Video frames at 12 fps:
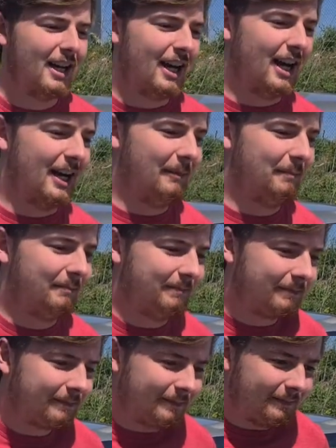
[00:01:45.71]
Um,
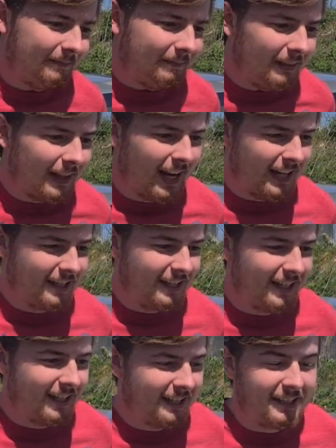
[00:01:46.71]
and
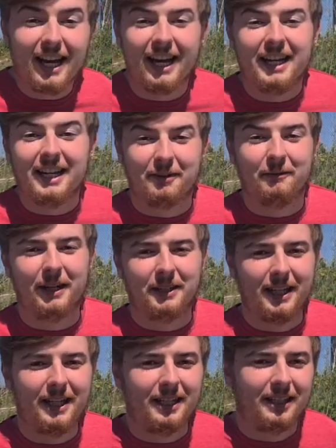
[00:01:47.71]
uh, yeah, it's a fun
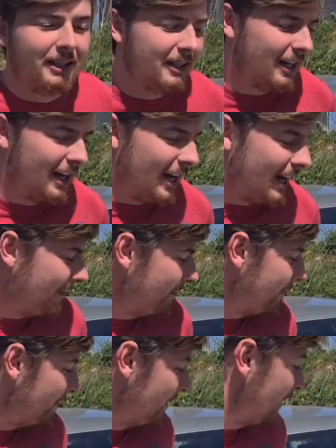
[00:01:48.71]
car. Yeah.
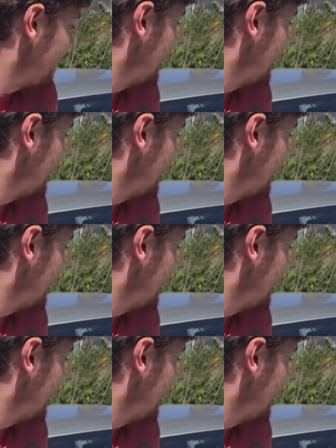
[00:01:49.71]
Um, this